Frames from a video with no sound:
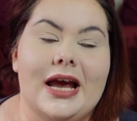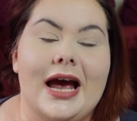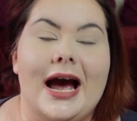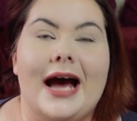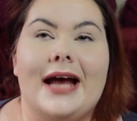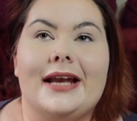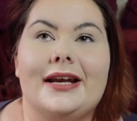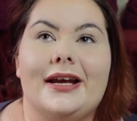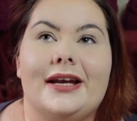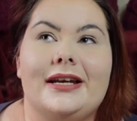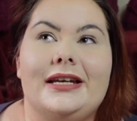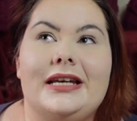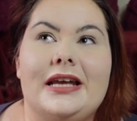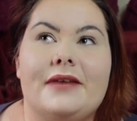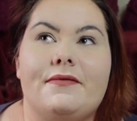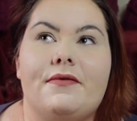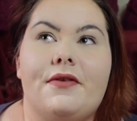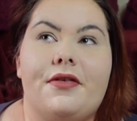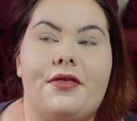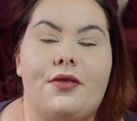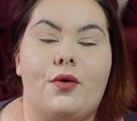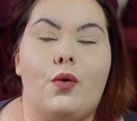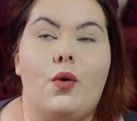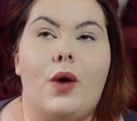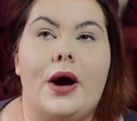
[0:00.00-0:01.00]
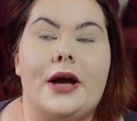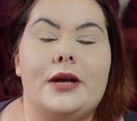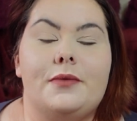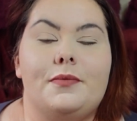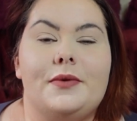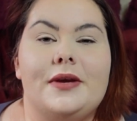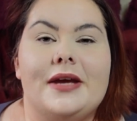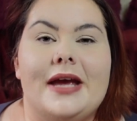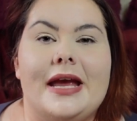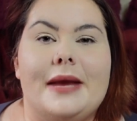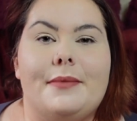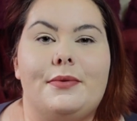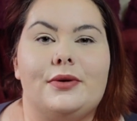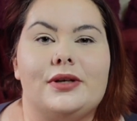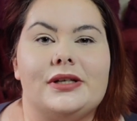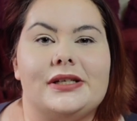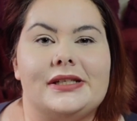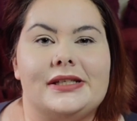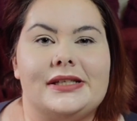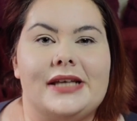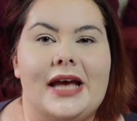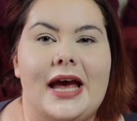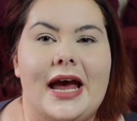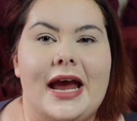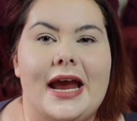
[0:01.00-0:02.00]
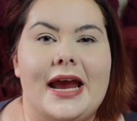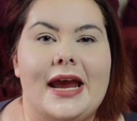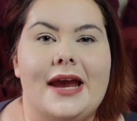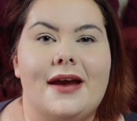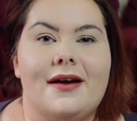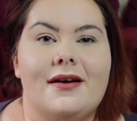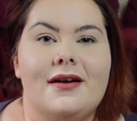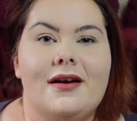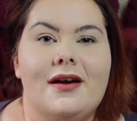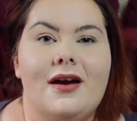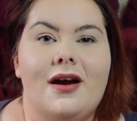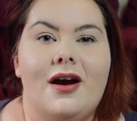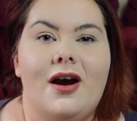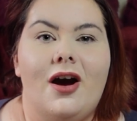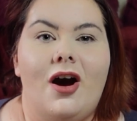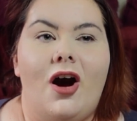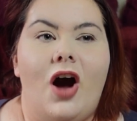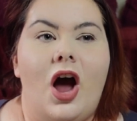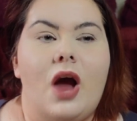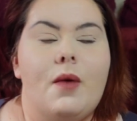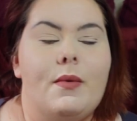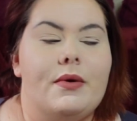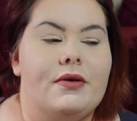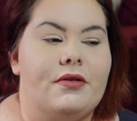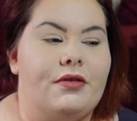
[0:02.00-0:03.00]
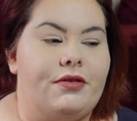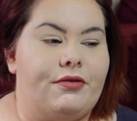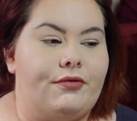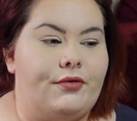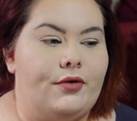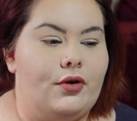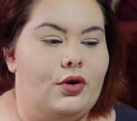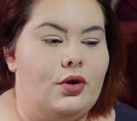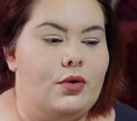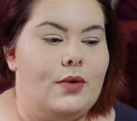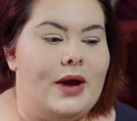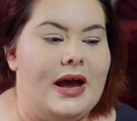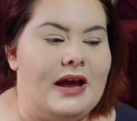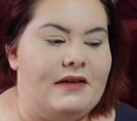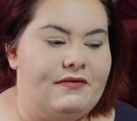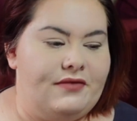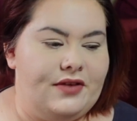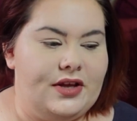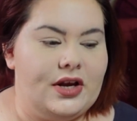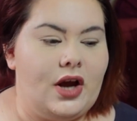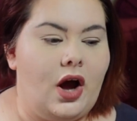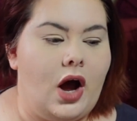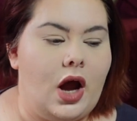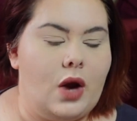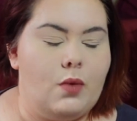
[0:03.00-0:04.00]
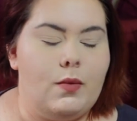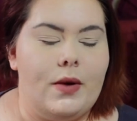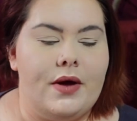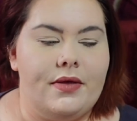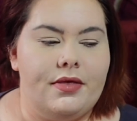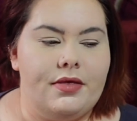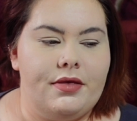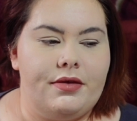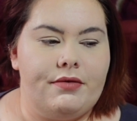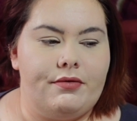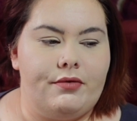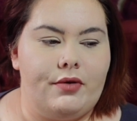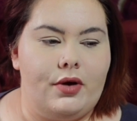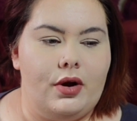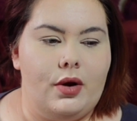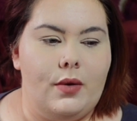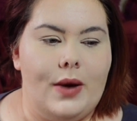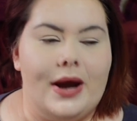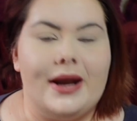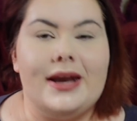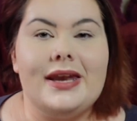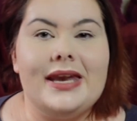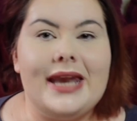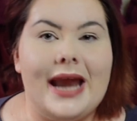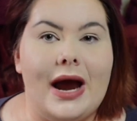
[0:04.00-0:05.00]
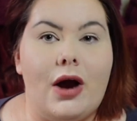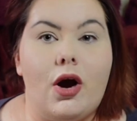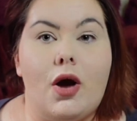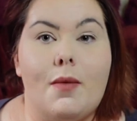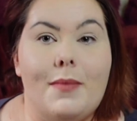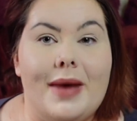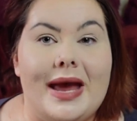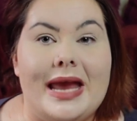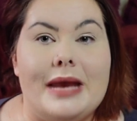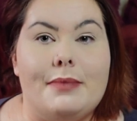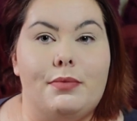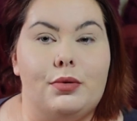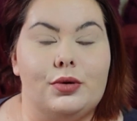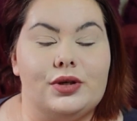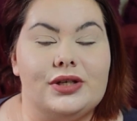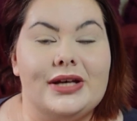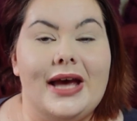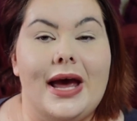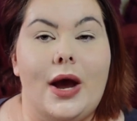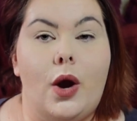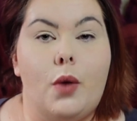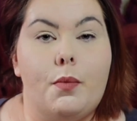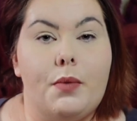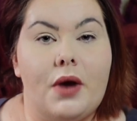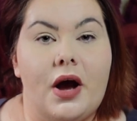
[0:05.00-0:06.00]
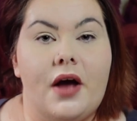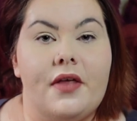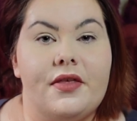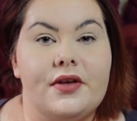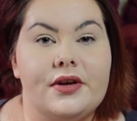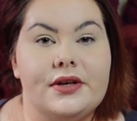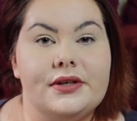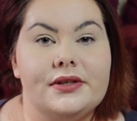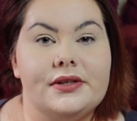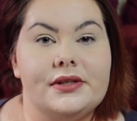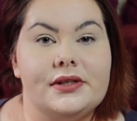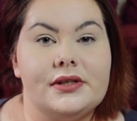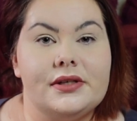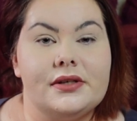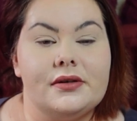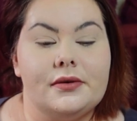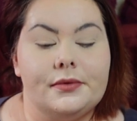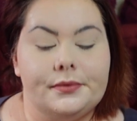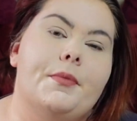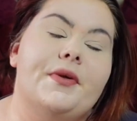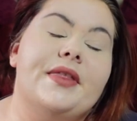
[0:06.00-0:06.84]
and I never thought I'd be able to say I went through everything I went through and now I'm able to help others.